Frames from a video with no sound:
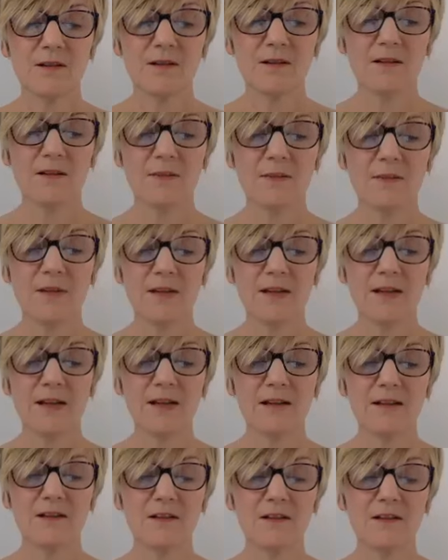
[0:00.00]
is being
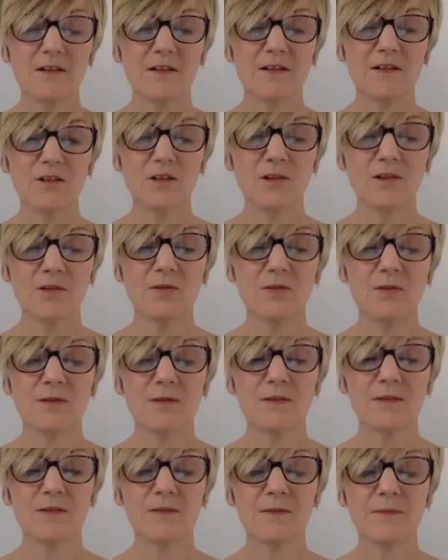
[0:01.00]
held in the
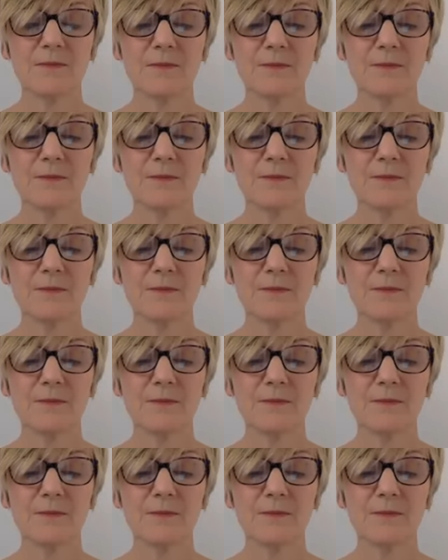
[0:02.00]
shoulders.